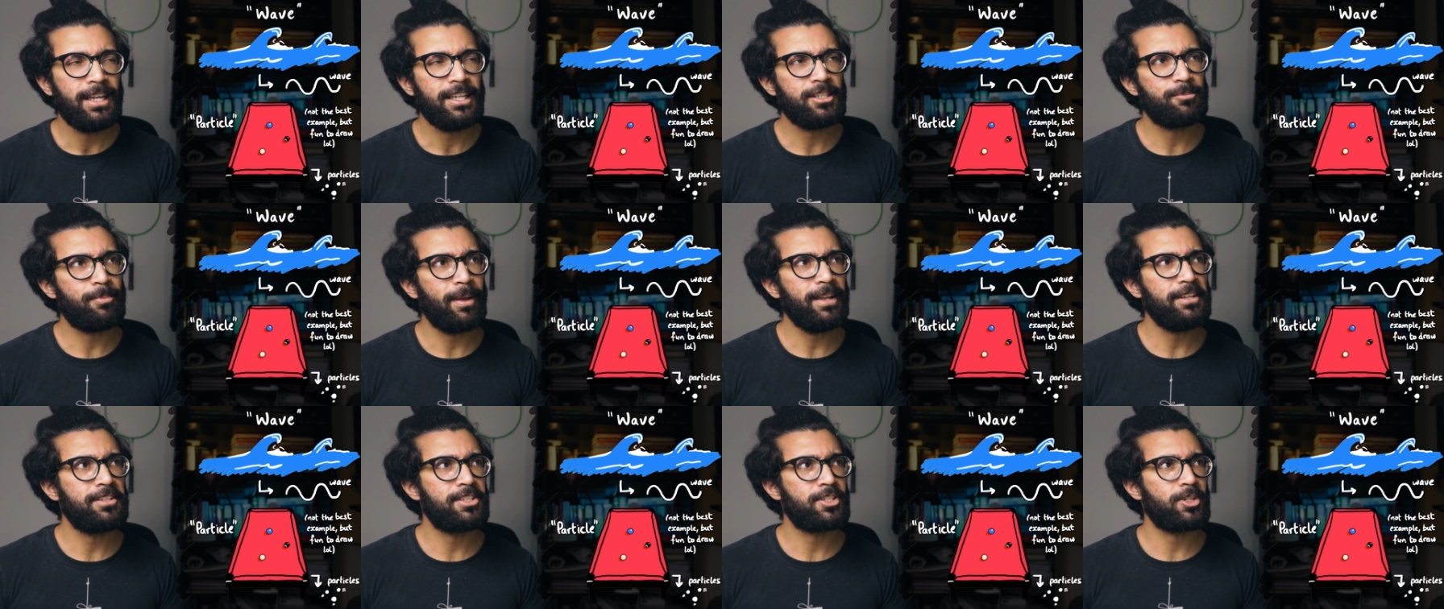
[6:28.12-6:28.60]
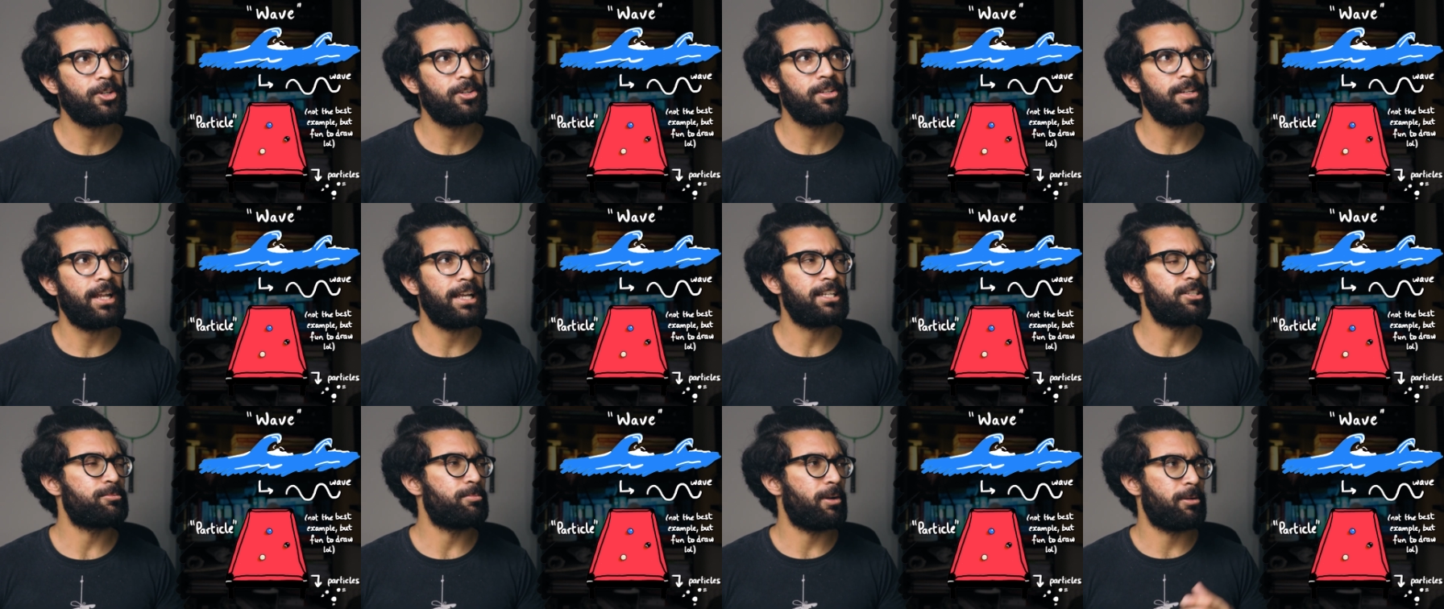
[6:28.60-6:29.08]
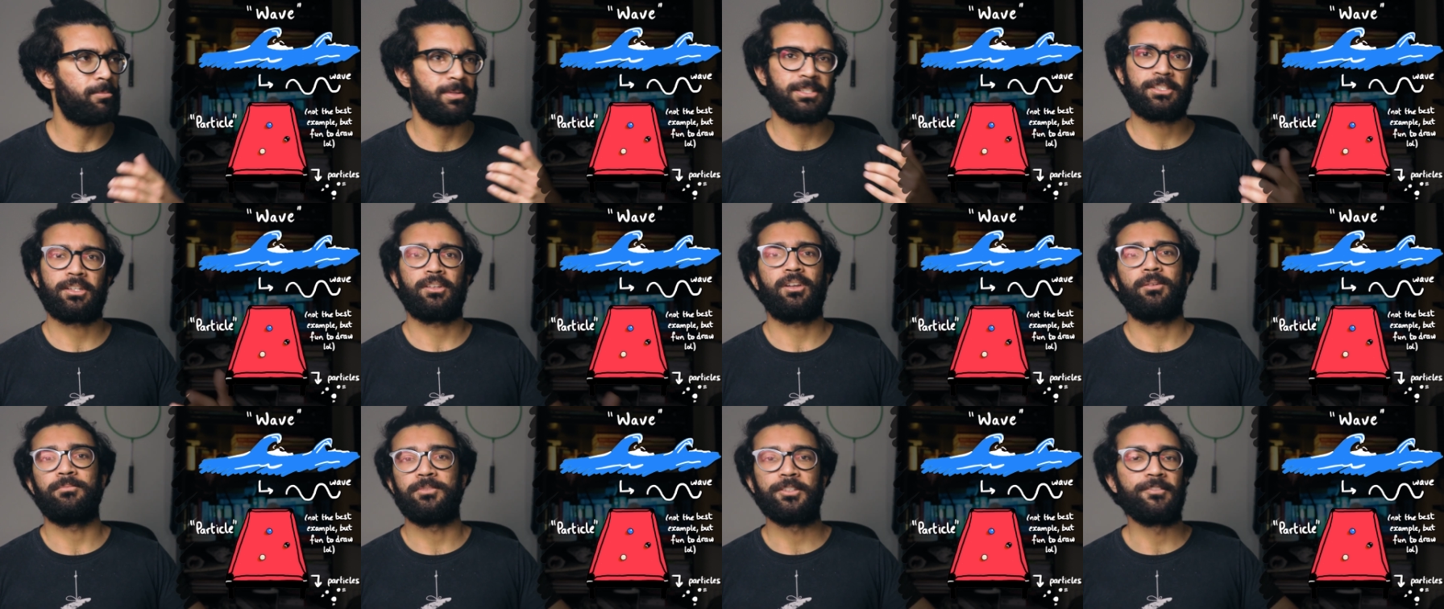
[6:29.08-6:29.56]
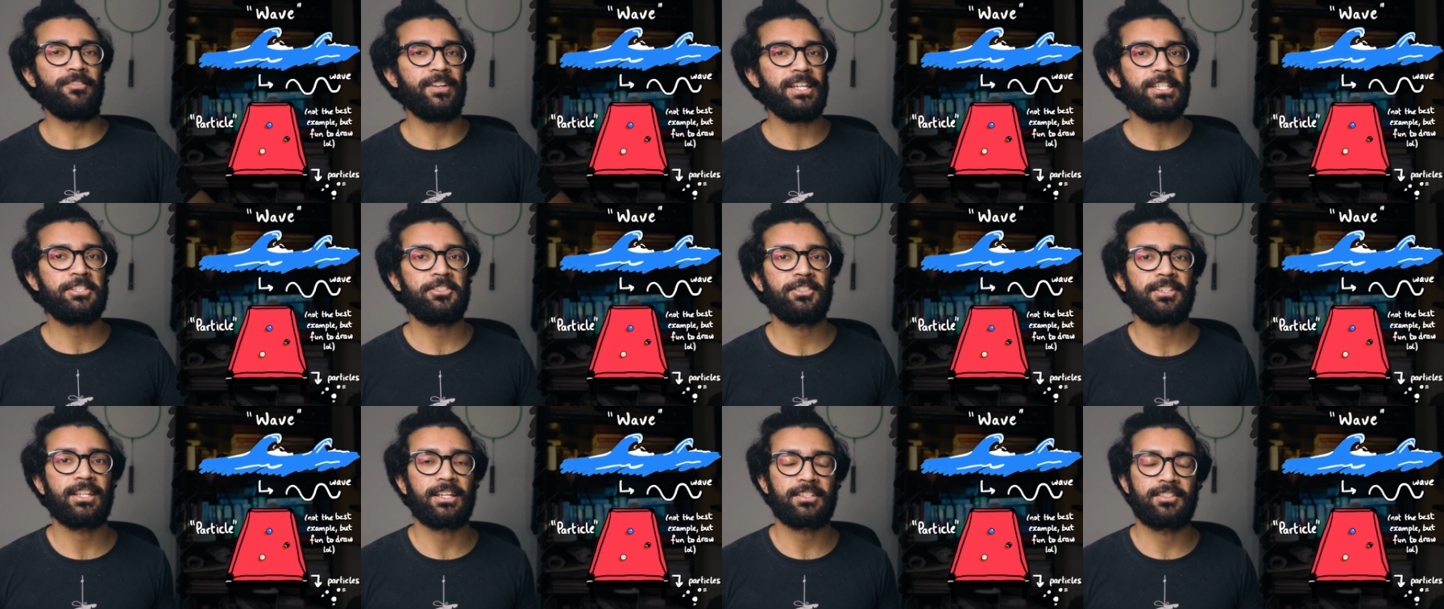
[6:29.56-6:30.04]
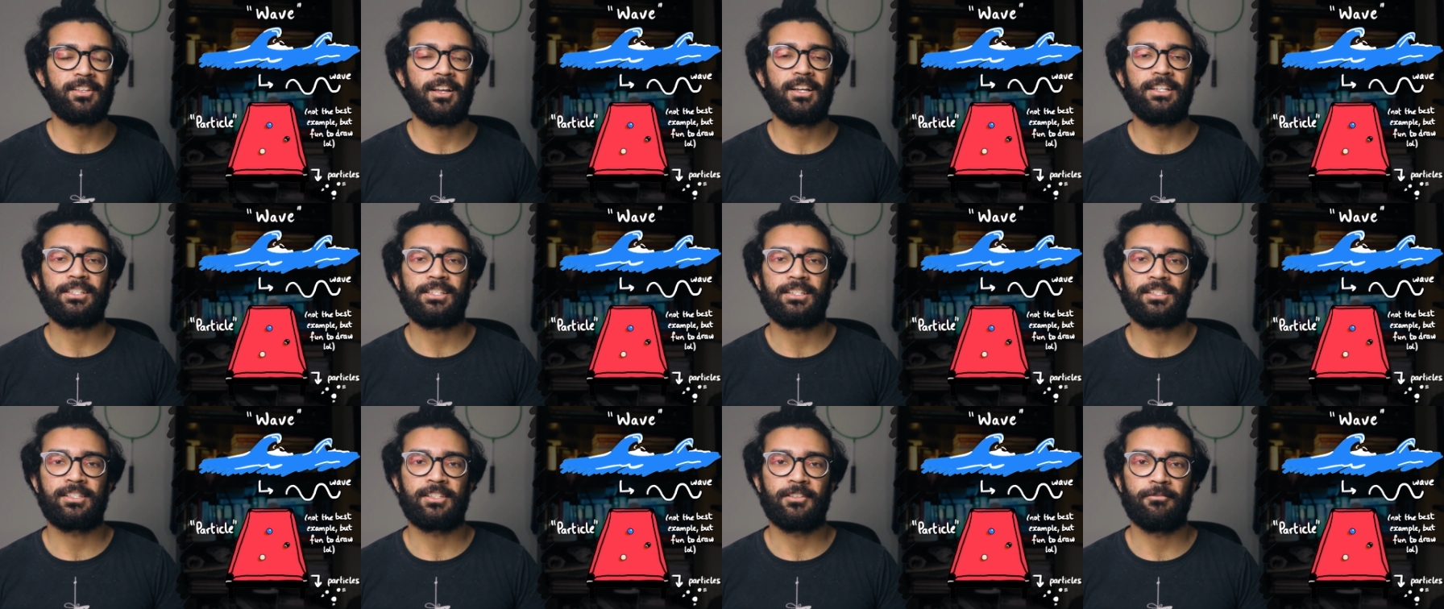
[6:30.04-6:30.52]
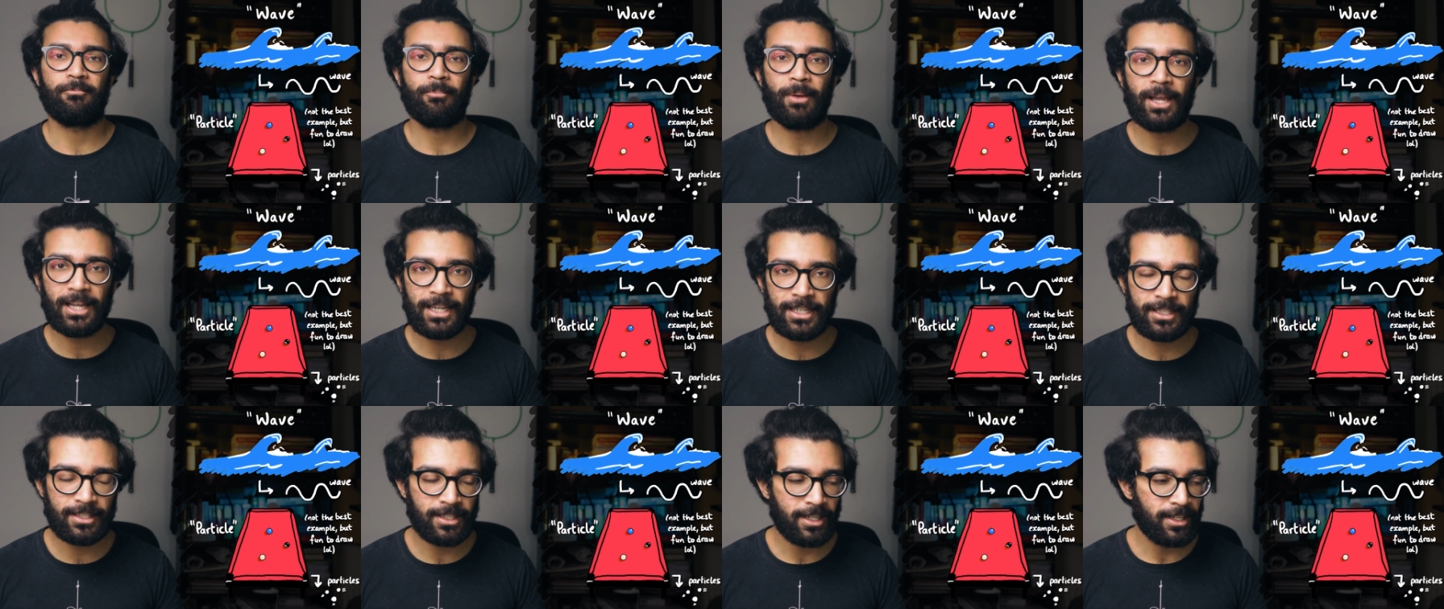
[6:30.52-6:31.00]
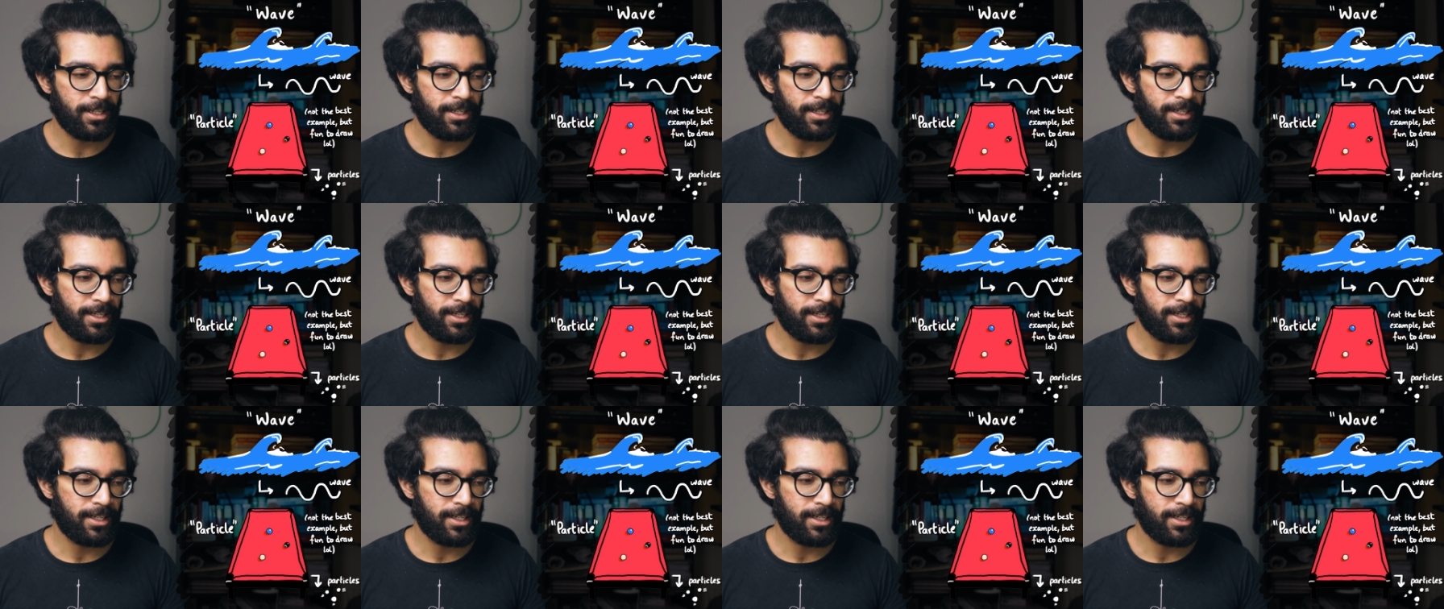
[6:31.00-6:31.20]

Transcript: is based on experimental observation that scientists have made,